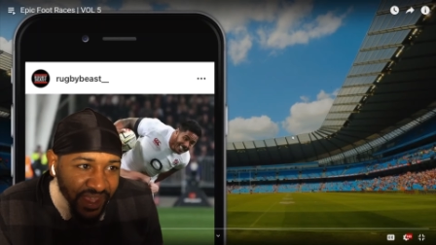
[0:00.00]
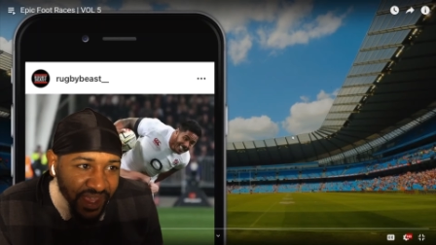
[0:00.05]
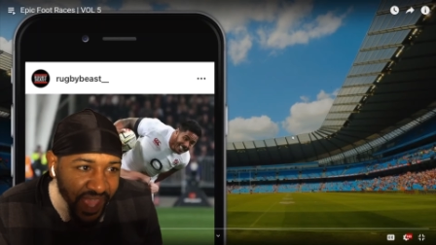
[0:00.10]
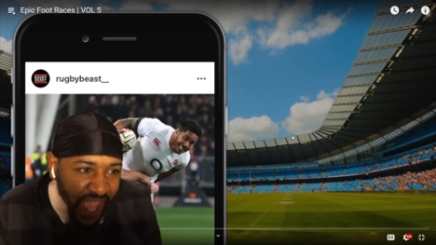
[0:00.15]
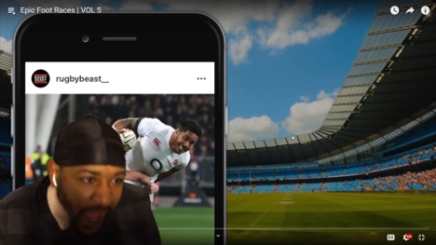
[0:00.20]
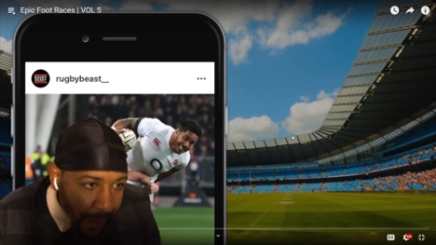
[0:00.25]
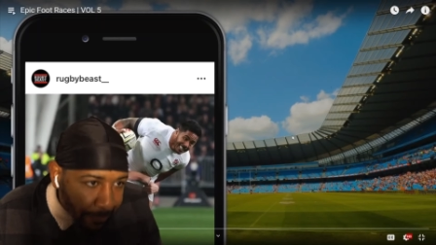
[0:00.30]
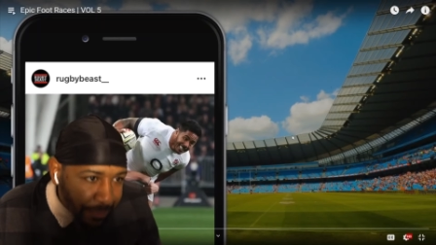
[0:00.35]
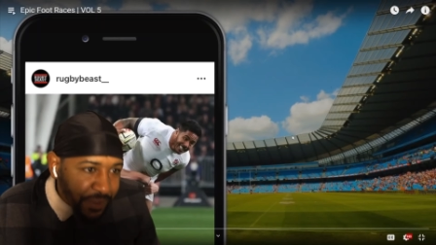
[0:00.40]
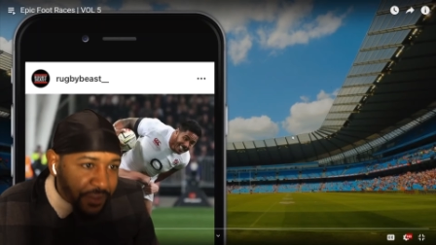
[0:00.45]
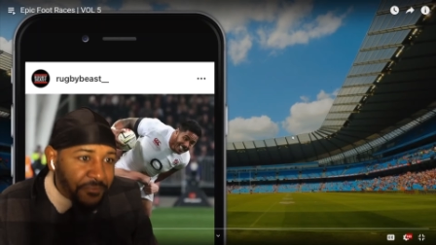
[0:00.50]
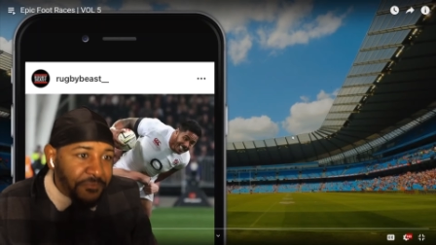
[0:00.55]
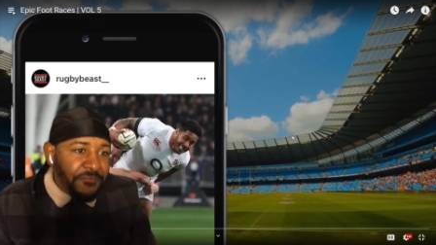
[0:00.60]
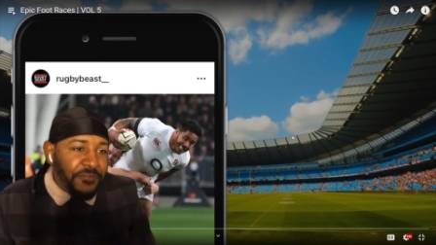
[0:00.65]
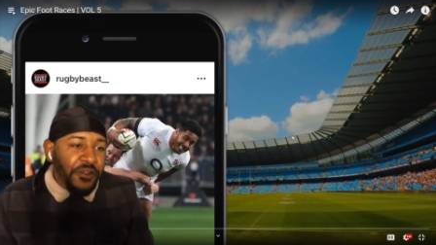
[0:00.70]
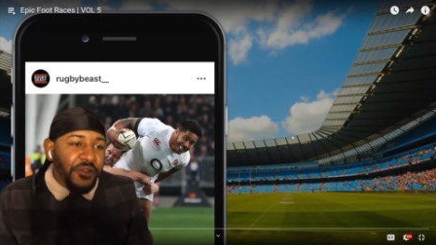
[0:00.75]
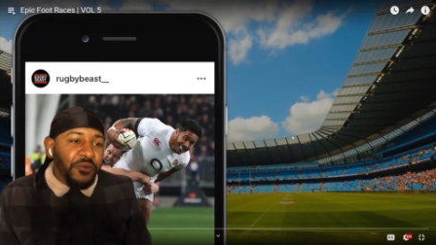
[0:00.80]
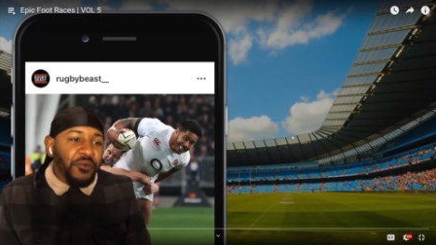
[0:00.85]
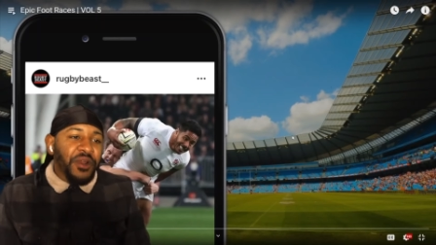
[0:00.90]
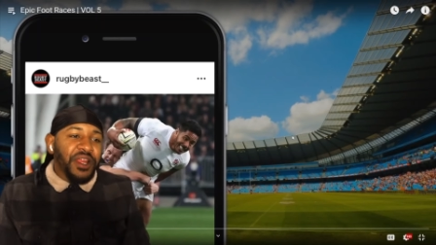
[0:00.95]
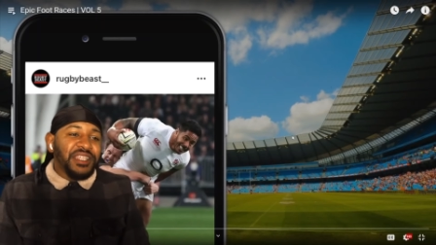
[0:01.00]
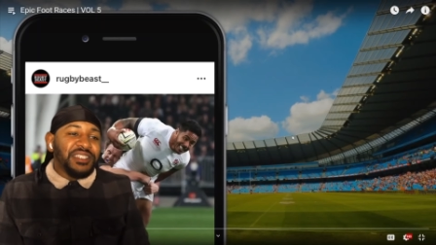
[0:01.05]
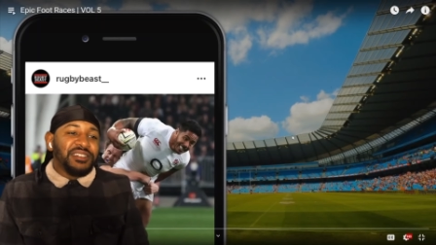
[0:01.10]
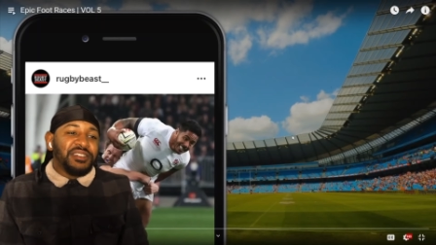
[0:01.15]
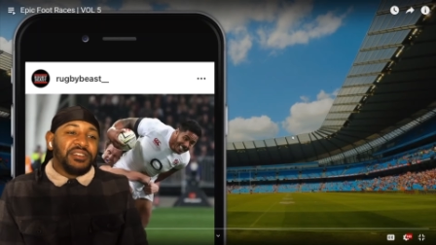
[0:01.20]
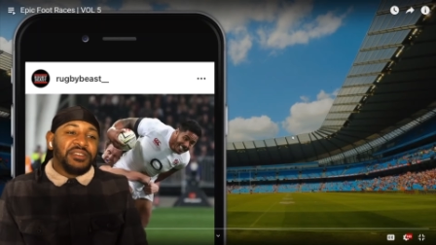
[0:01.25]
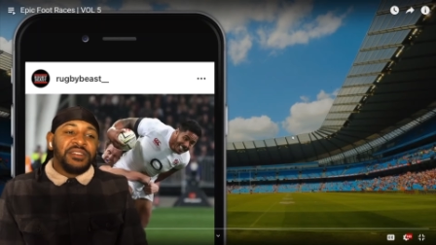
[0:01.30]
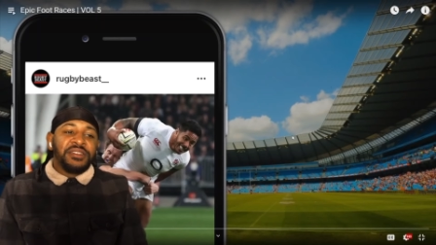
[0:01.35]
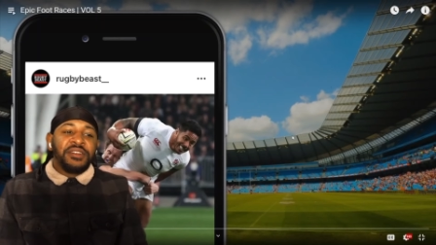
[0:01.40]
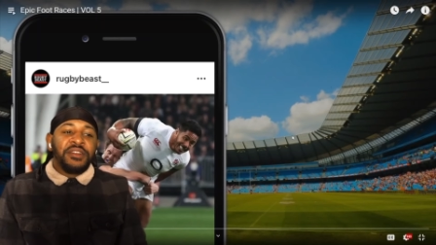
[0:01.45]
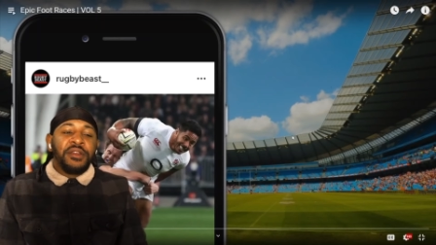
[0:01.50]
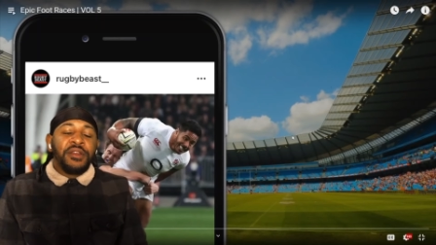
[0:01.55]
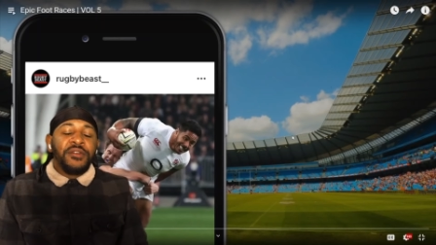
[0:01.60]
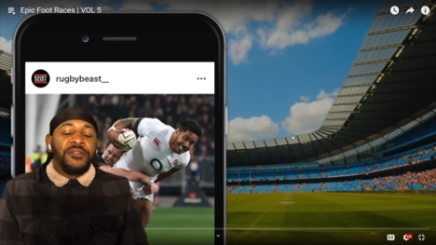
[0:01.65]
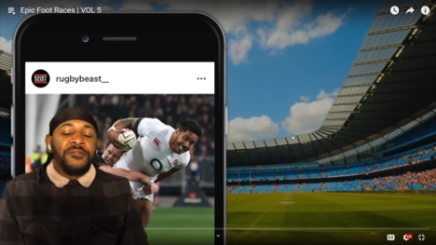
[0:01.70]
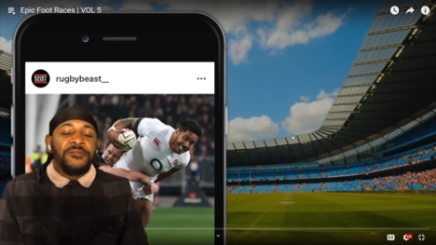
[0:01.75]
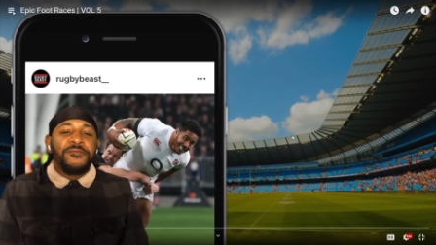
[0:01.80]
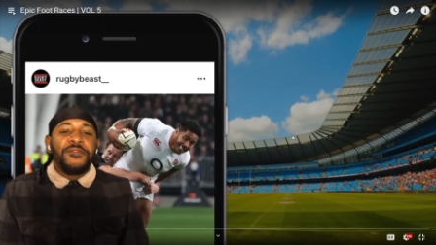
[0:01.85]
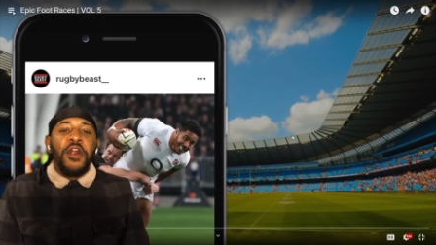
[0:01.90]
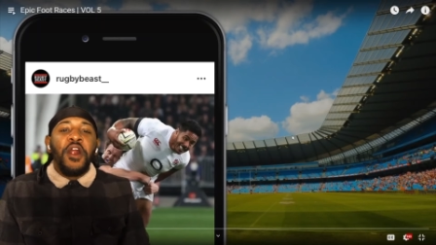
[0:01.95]
Epic Foot Races,
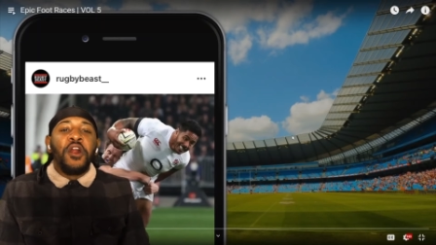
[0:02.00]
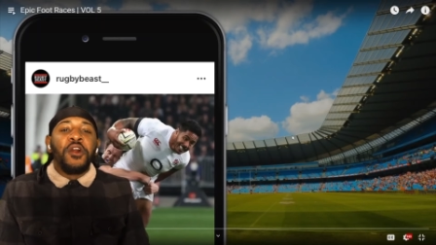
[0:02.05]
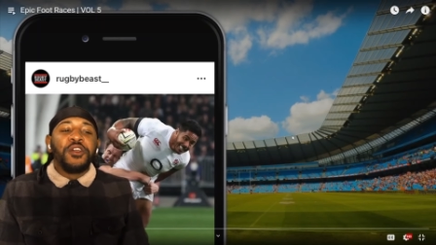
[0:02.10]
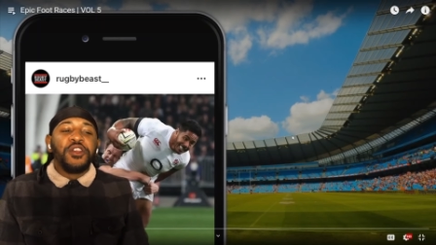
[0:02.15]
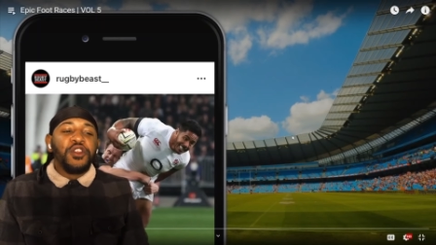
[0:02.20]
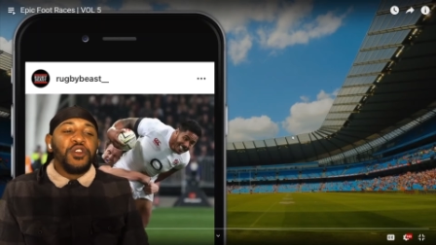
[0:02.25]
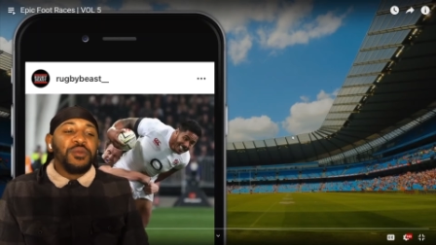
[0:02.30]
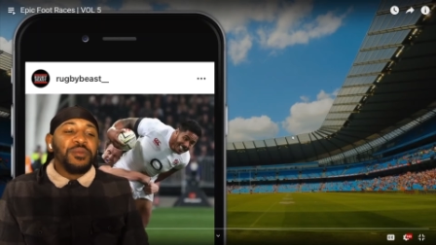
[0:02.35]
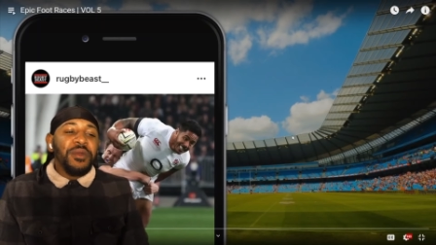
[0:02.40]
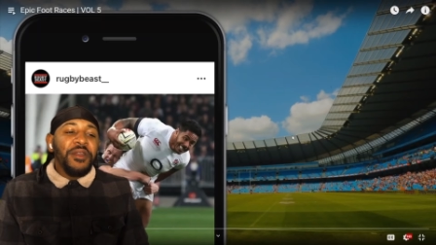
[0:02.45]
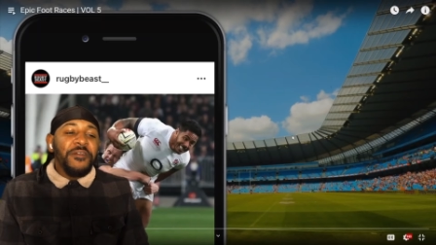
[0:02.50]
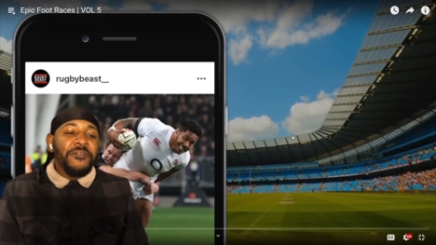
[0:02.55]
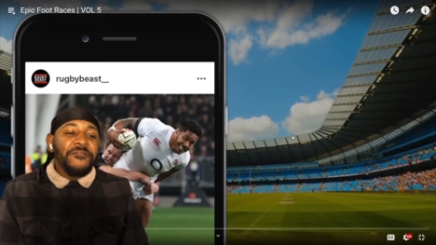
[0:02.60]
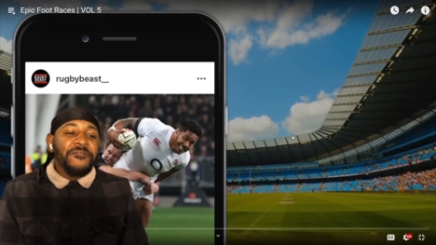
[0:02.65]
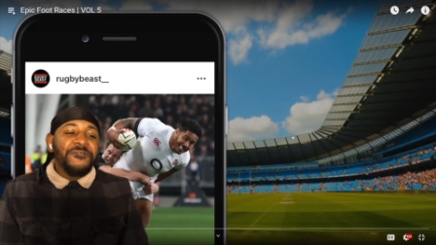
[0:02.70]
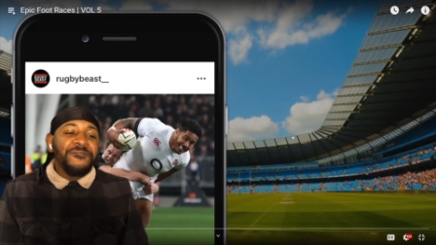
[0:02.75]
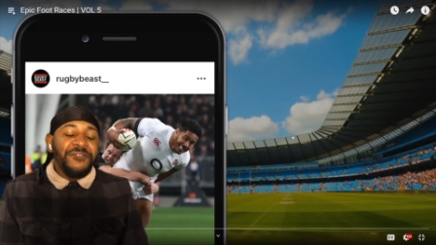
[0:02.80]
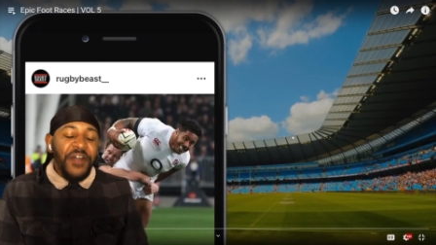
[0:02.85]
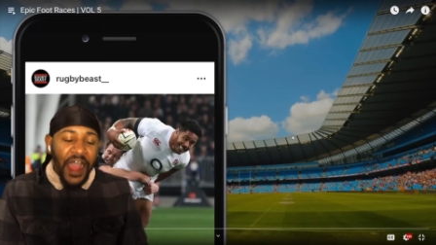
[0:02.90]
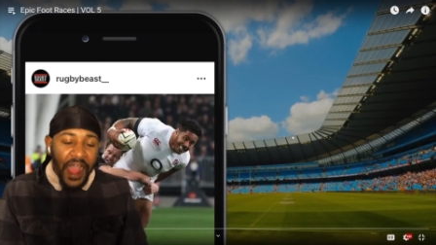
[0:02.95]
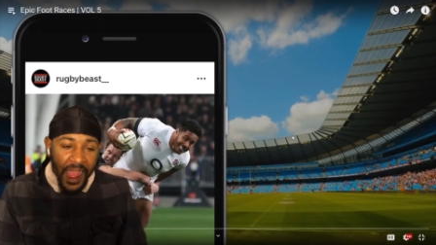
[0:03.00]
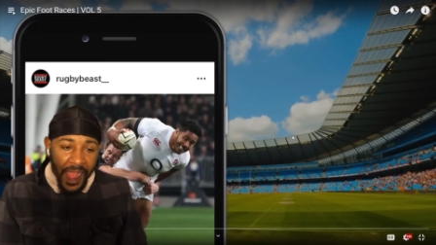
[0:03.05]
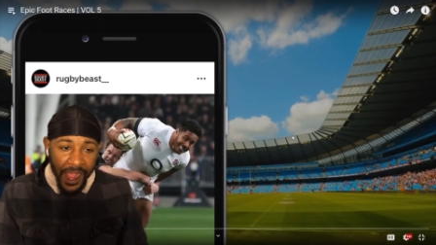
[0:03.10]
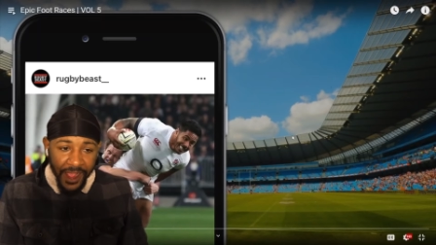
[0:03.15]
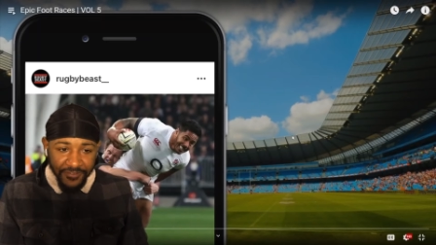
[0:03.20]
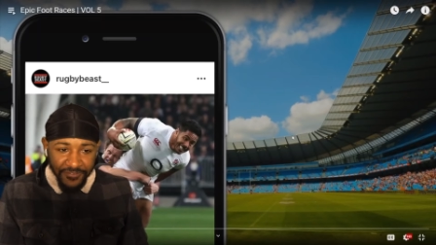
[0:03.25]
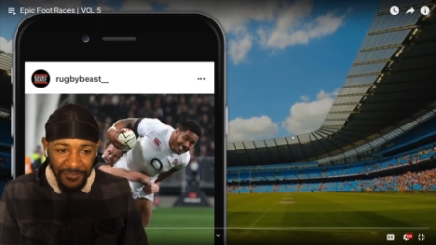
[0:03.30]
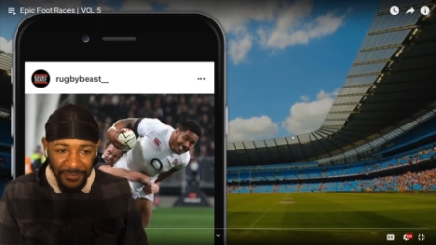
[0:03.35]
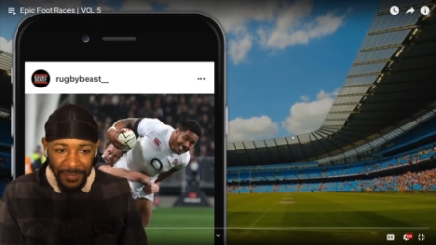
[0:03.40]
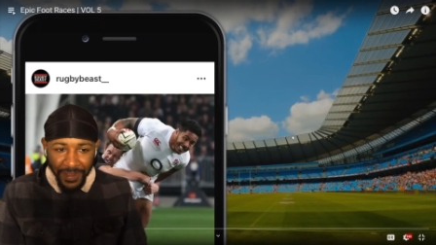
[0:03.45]
Volume 5.